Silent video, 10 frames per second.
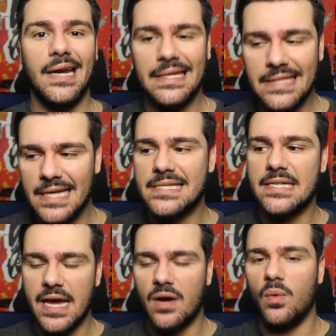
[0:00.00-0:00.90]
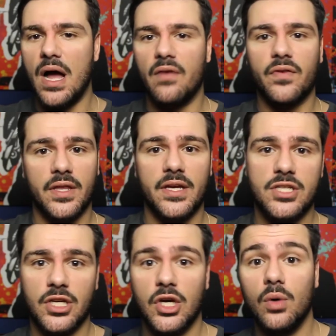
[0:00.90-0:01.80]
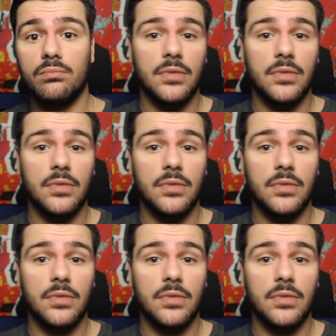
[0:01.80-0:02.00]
it does take a while for things to go.